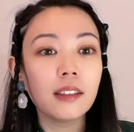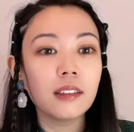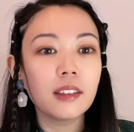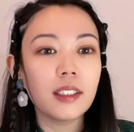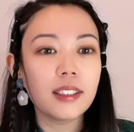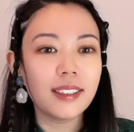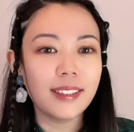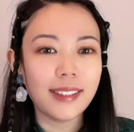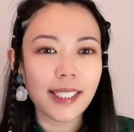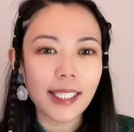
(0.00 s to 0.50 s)

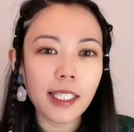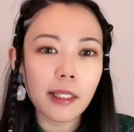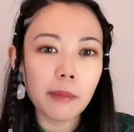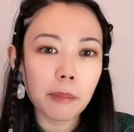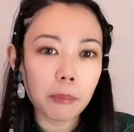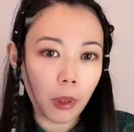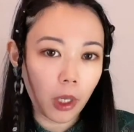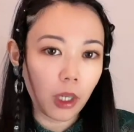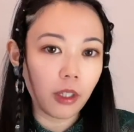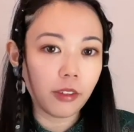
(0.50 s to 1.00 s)
The
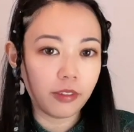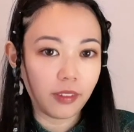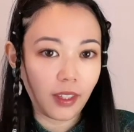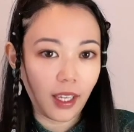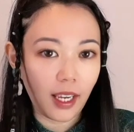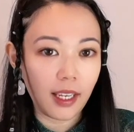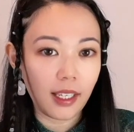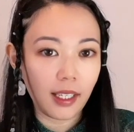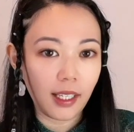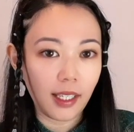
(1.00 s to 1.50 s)
2nd
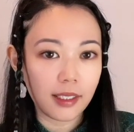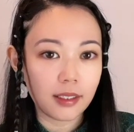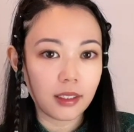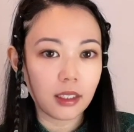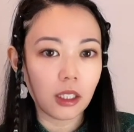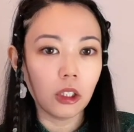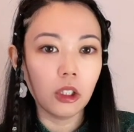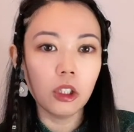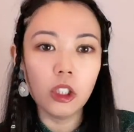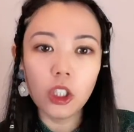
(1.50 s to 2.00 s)
birthday is
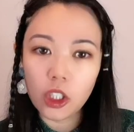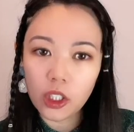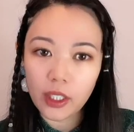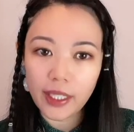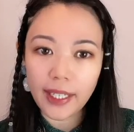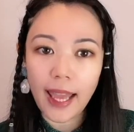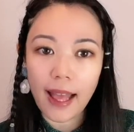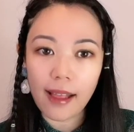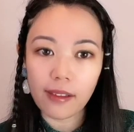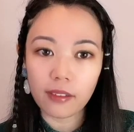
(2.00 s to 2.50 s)
the
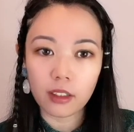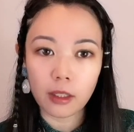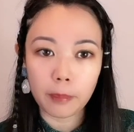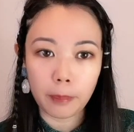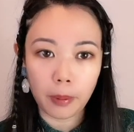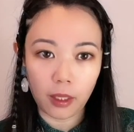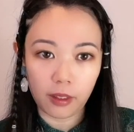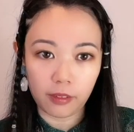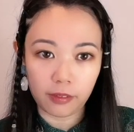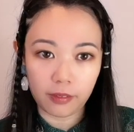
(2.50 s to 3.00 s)
lunar calendar
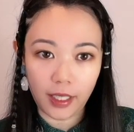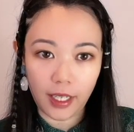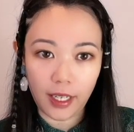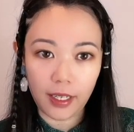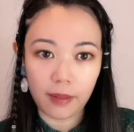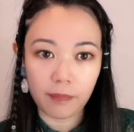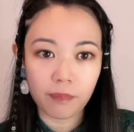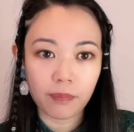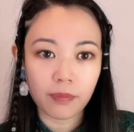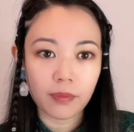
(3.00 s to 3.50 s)

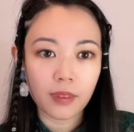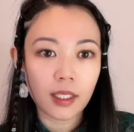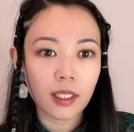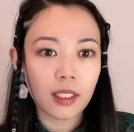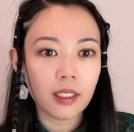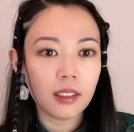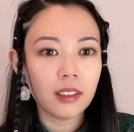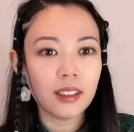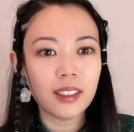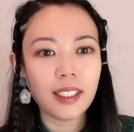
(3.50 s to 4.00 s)
birthday.
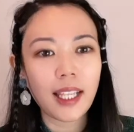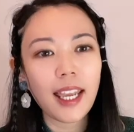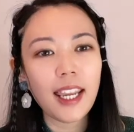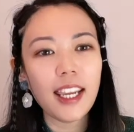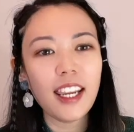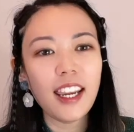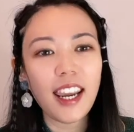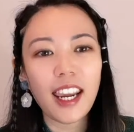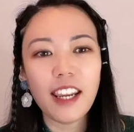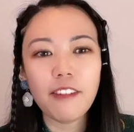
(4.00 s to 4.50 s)

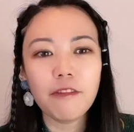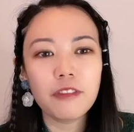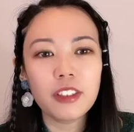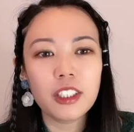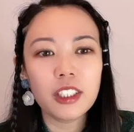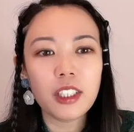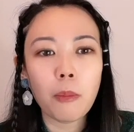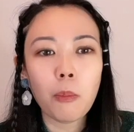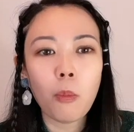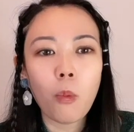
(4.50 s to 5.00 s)
Say if
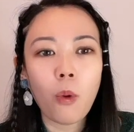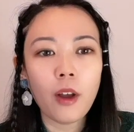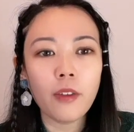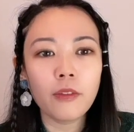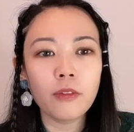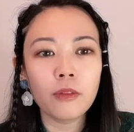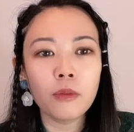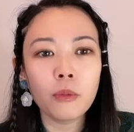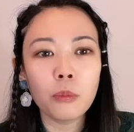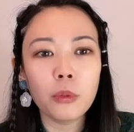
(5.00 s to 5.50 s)

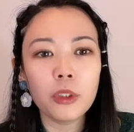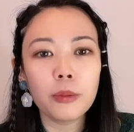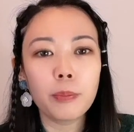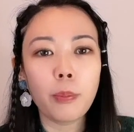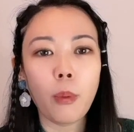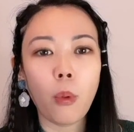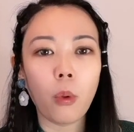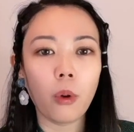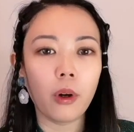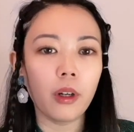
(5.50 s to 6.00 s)
someone was
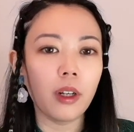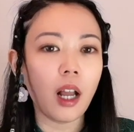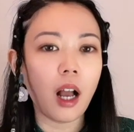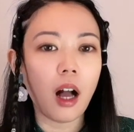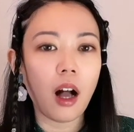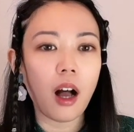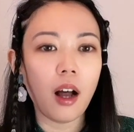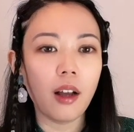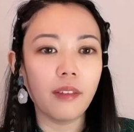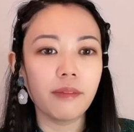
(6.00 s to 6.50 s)
born
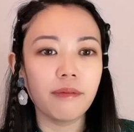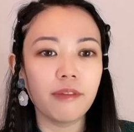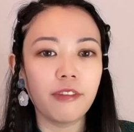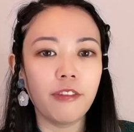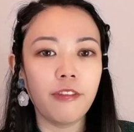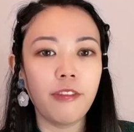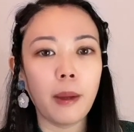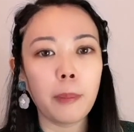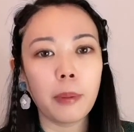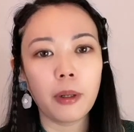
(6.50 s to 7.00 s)
on
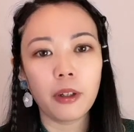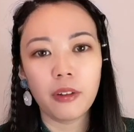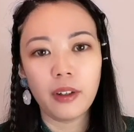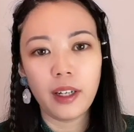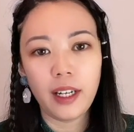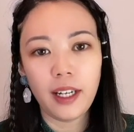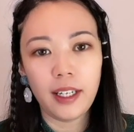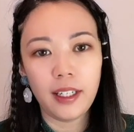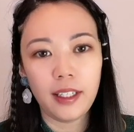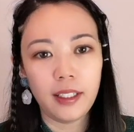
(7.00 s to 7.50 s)

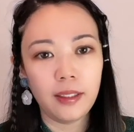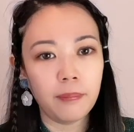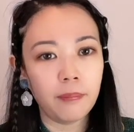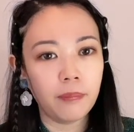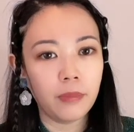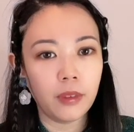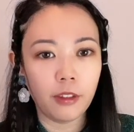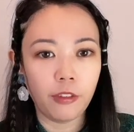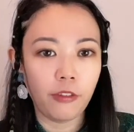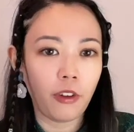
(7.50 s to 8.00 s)
February
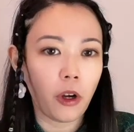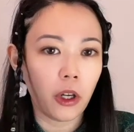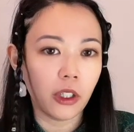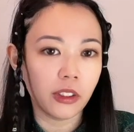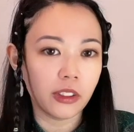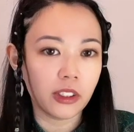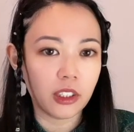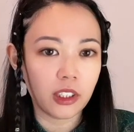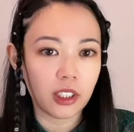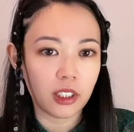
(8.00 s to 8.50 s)
the
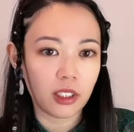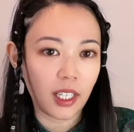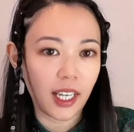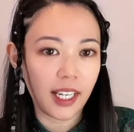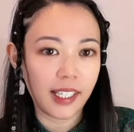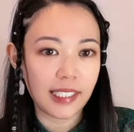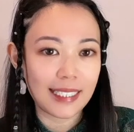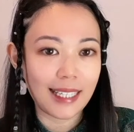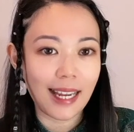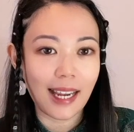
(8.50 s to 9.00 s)
1st
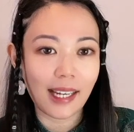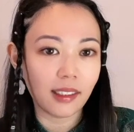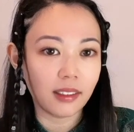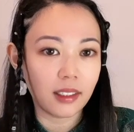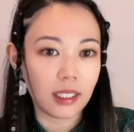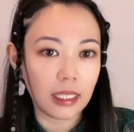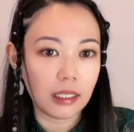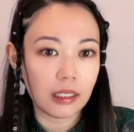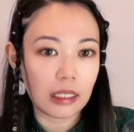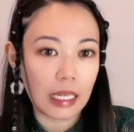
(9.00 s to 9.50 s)
in
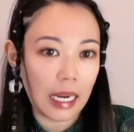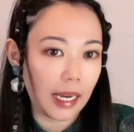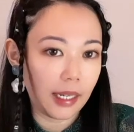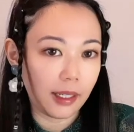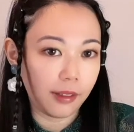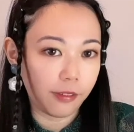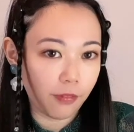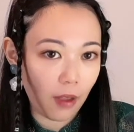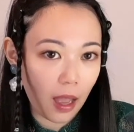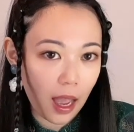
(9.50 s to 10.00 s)

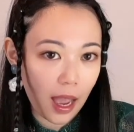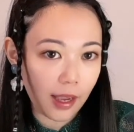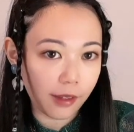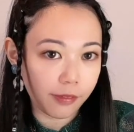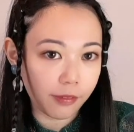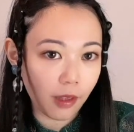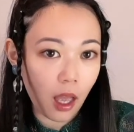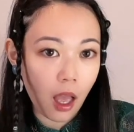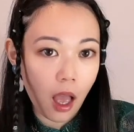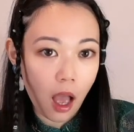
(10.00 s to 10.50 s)

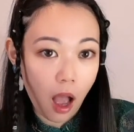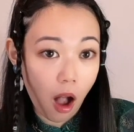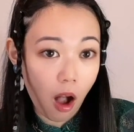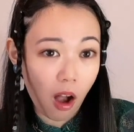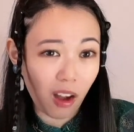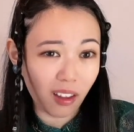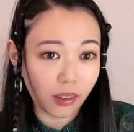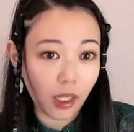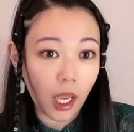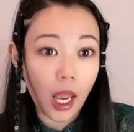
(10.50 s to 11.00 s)
1985
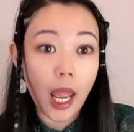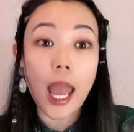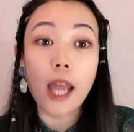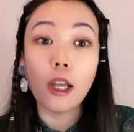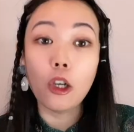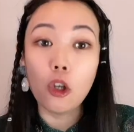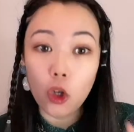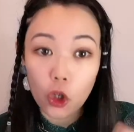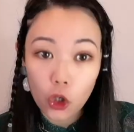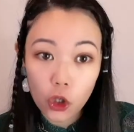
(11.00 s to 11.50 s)
on a
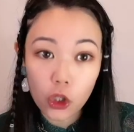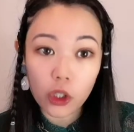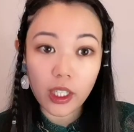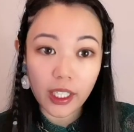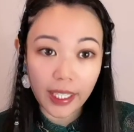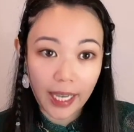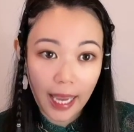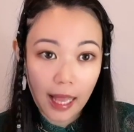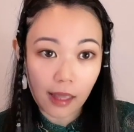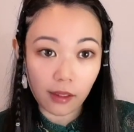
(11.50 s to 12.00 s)

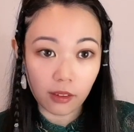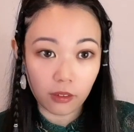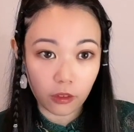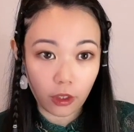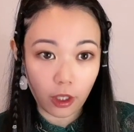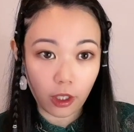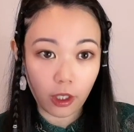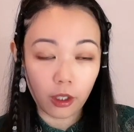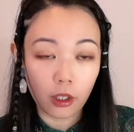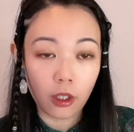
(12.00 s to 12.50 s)
lunar
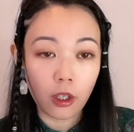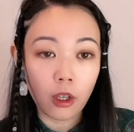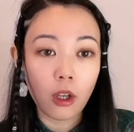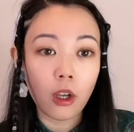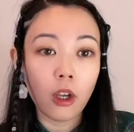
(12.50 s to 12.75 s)
calendar,